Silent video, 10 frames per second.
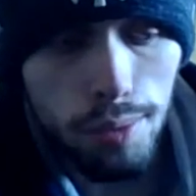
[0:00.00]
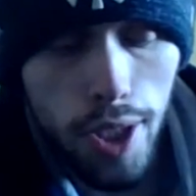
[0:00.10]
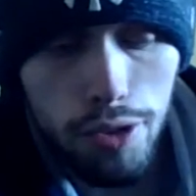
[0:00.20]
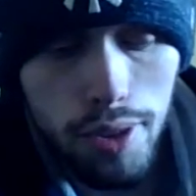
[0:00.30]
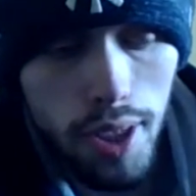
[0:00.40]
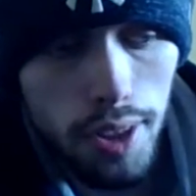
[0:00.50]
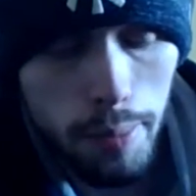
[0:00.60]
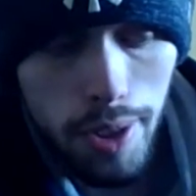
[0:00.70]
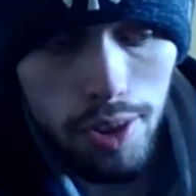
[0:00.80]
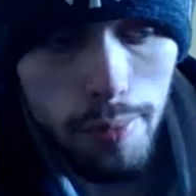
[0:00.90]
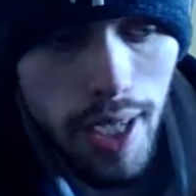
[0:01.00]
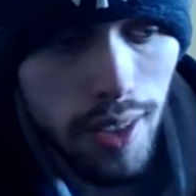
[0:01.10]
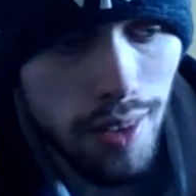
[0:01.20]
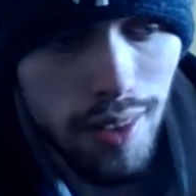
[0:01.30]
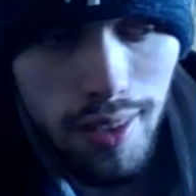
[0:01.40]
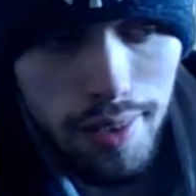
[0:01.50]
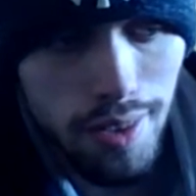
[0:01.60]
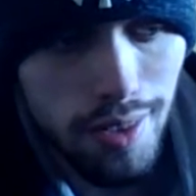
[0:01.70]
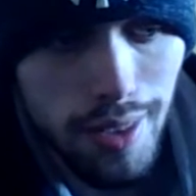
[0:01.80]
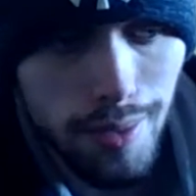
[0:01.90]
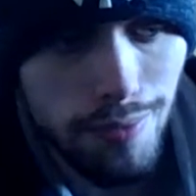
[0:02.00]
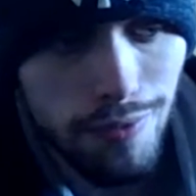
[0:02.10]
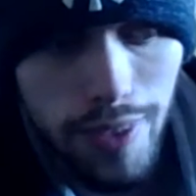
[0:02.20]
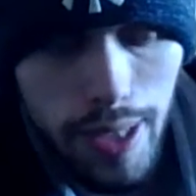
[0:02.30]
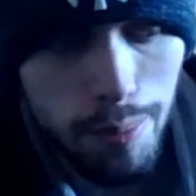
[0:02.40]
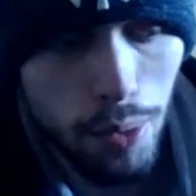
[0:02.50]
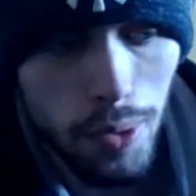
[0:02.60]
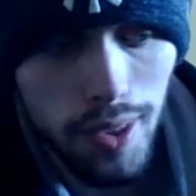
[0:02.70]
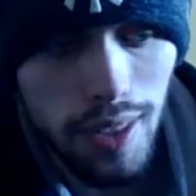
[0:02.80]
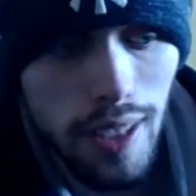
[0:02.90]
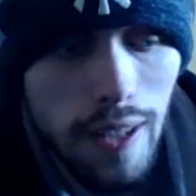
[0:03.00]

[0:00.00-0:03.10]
watch your collarbones, man. They're very important.